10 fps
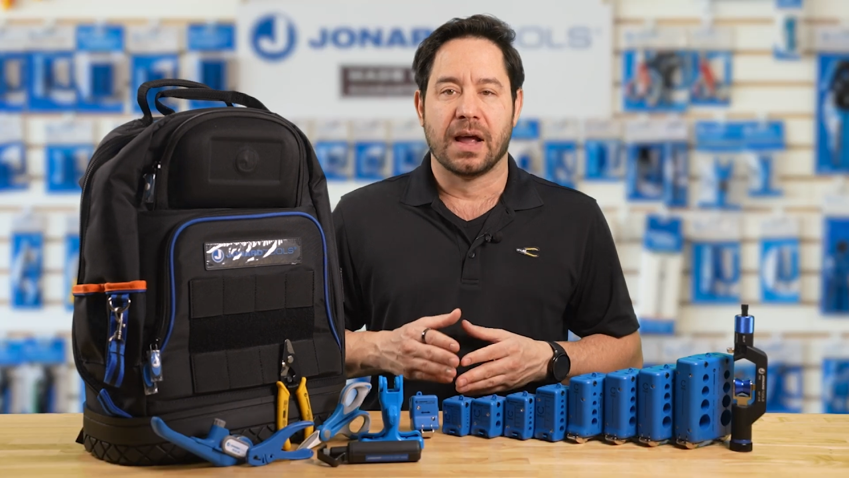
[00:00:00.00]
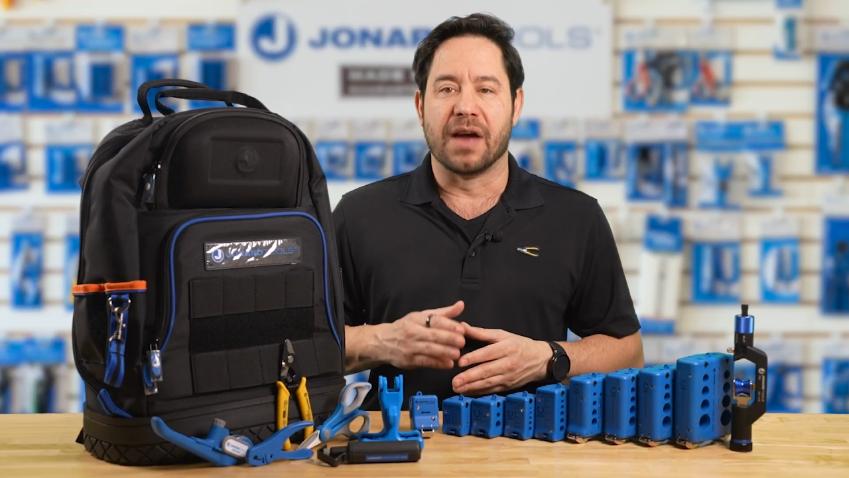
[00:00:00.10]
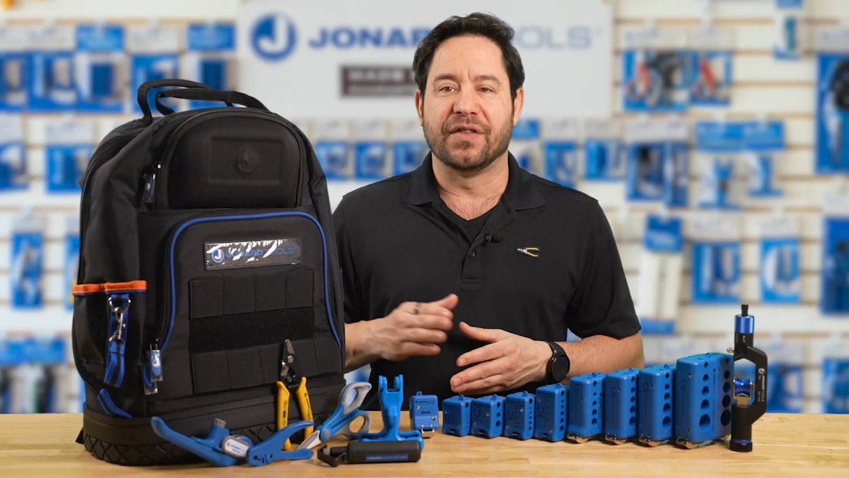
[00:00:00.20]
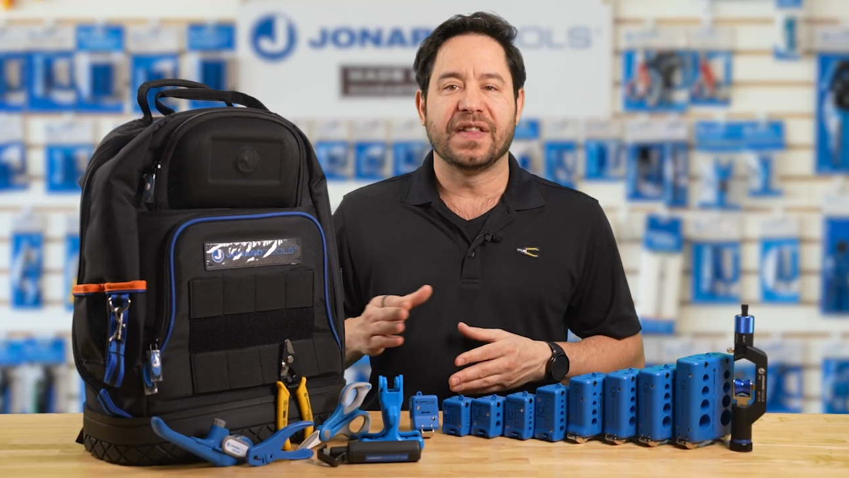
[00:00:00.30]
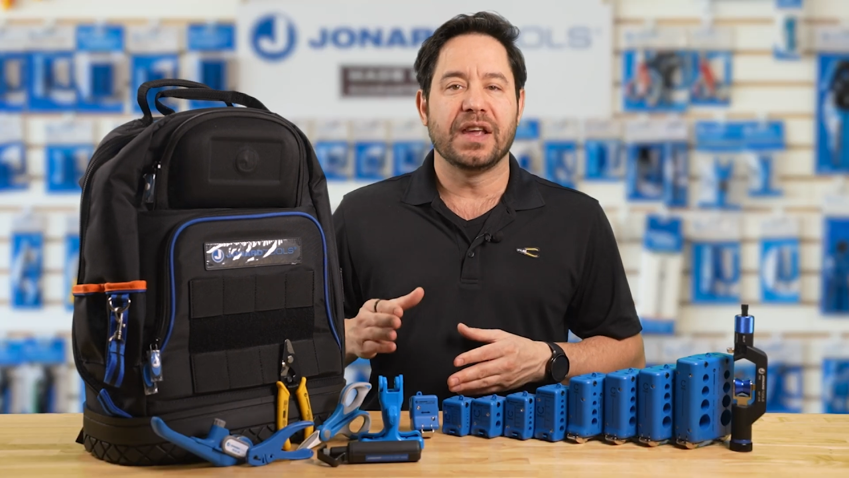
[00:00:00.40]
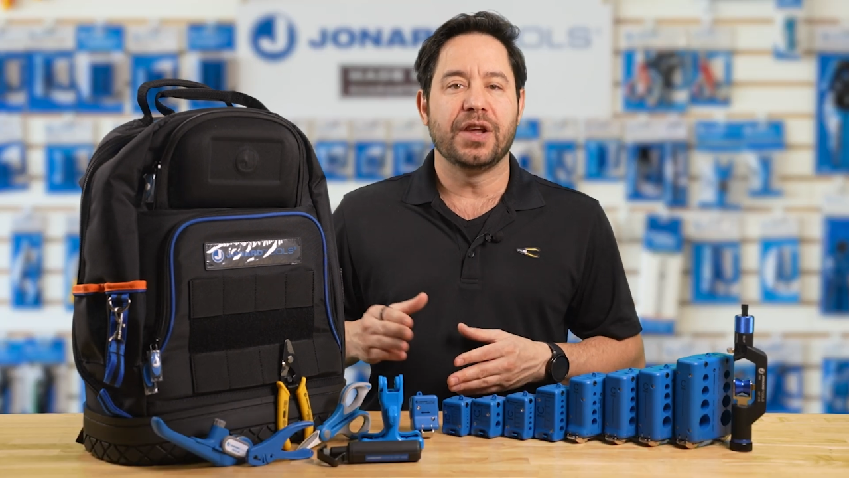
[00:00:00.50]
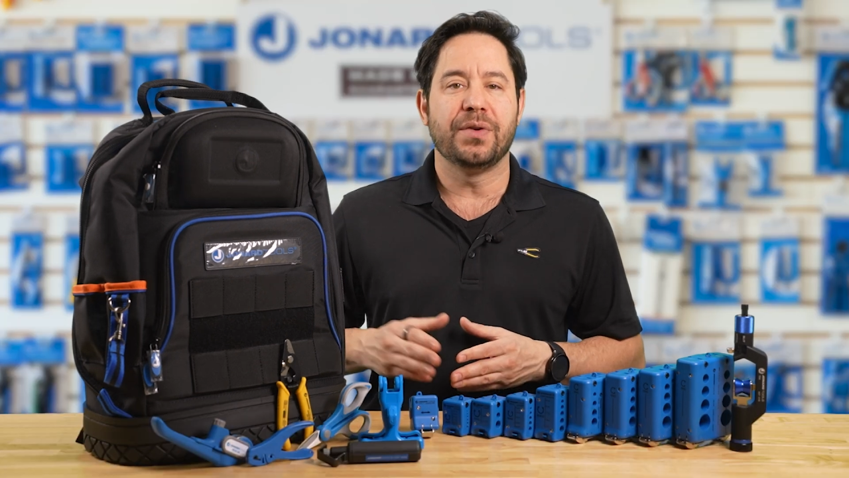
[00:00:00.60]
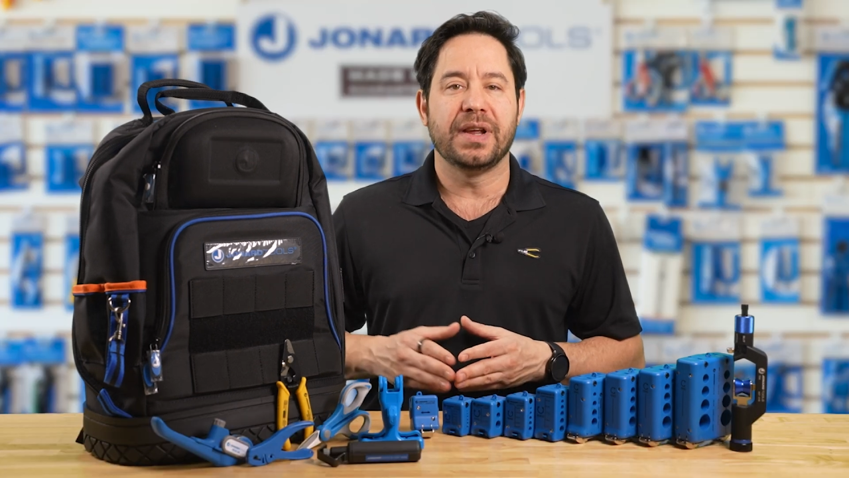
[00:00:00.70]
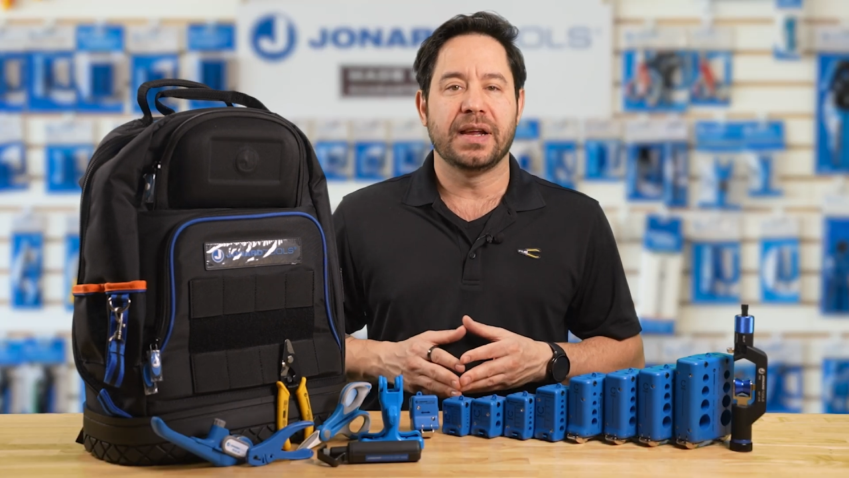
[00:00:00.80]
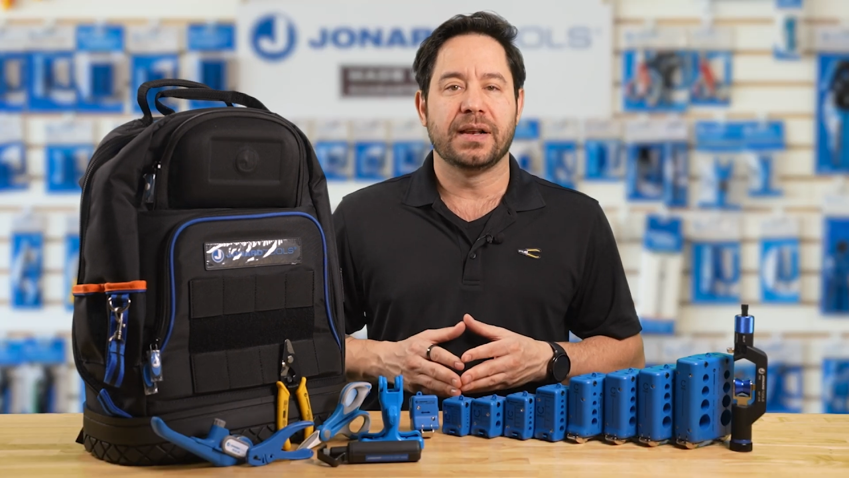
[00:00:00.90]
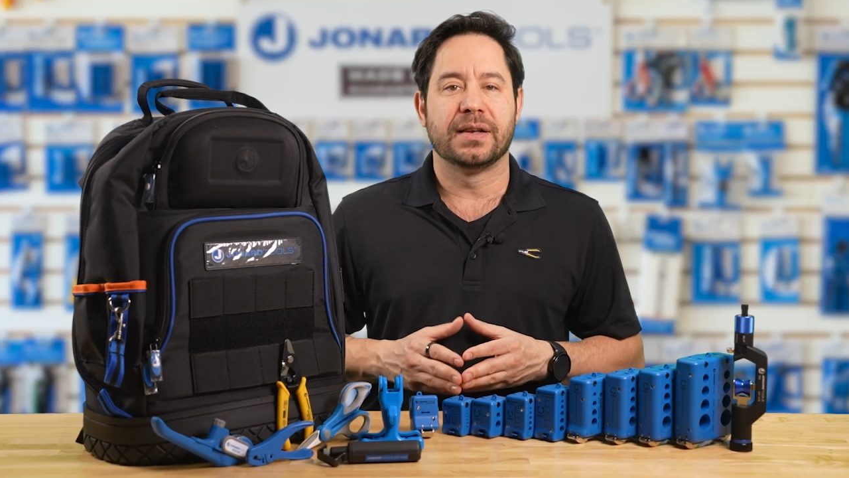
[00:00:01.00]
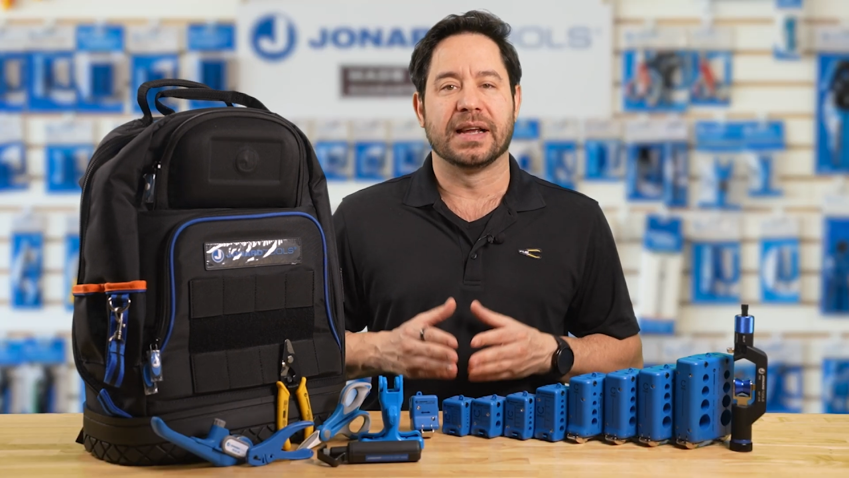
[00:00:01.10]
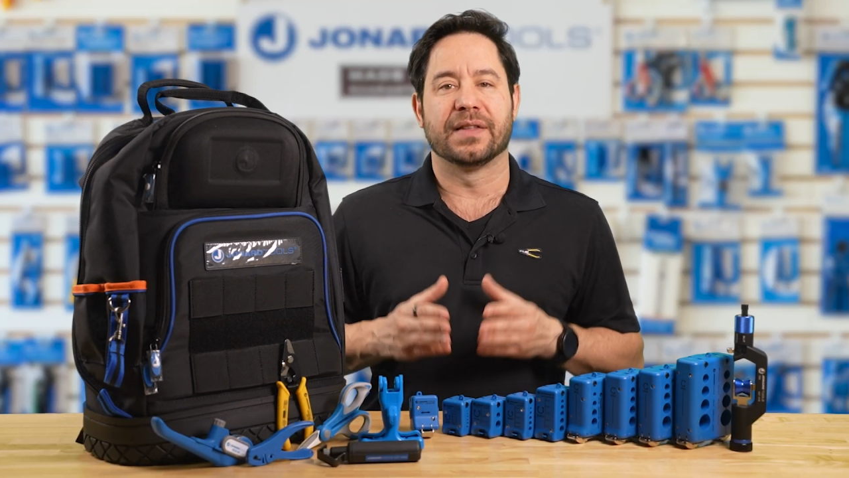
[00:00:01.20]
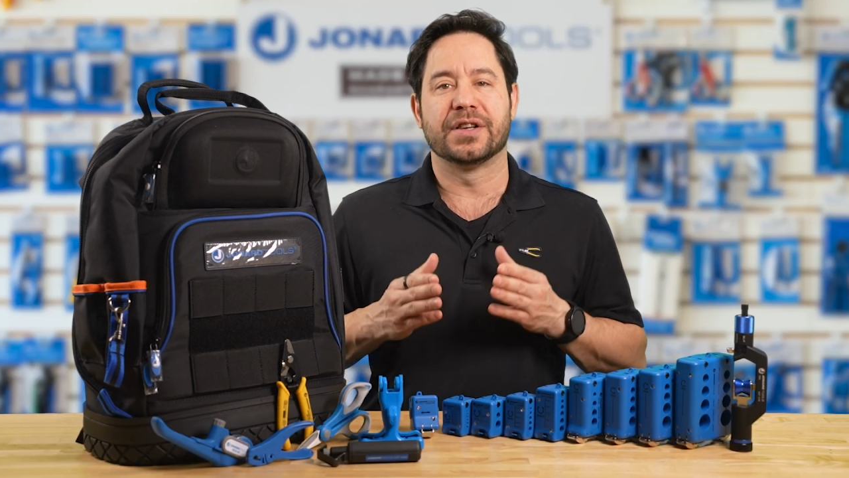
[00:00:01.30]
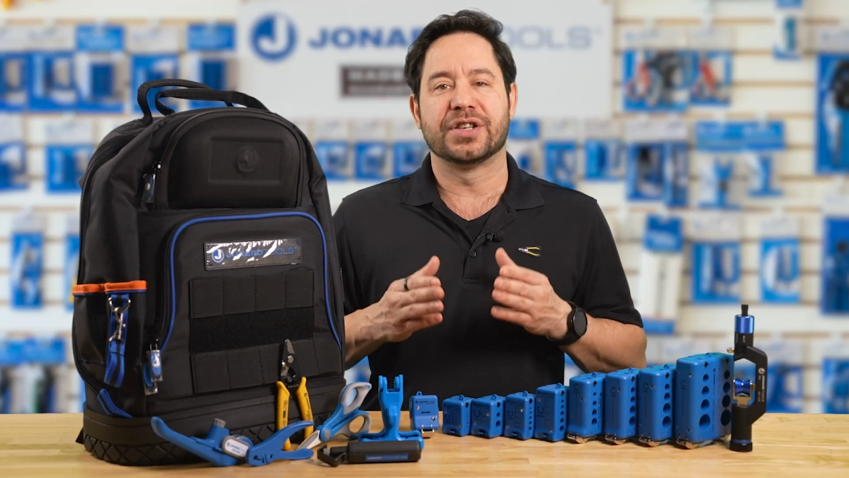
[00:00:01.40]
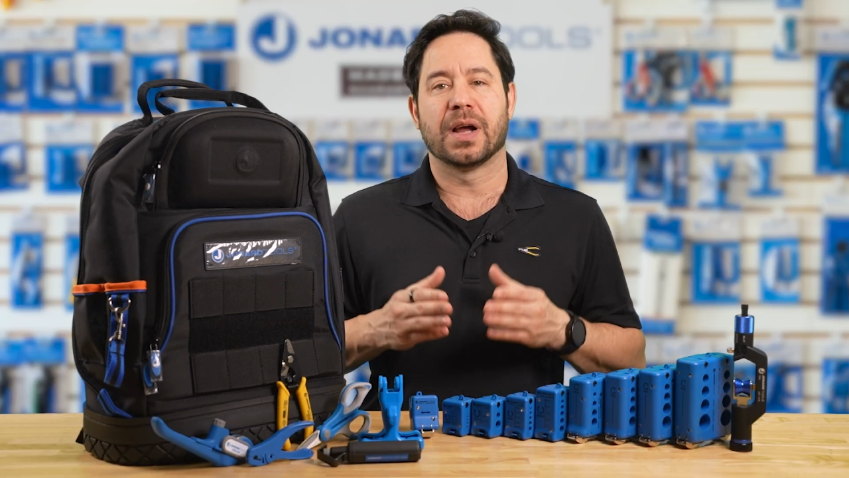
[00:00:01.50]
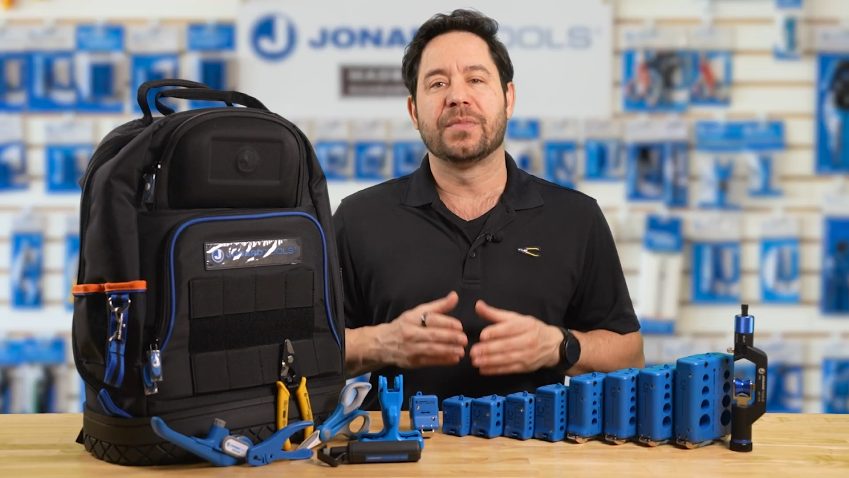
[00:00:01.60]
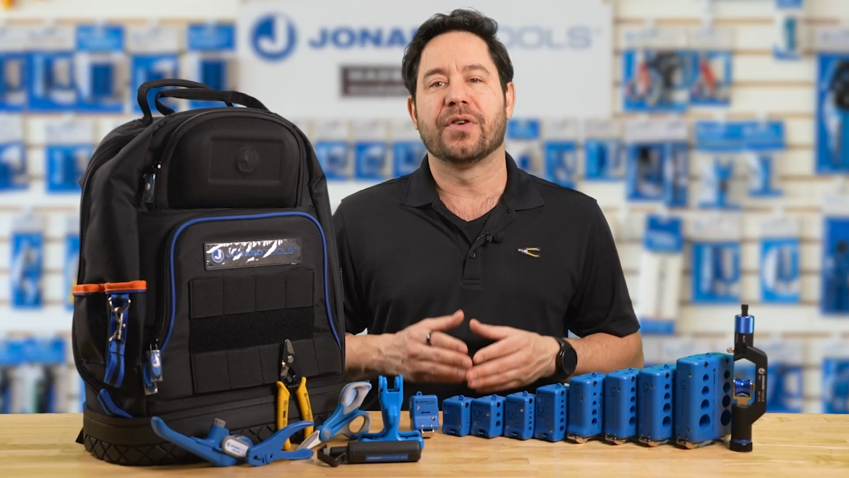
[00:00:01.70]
Everything you need to get the job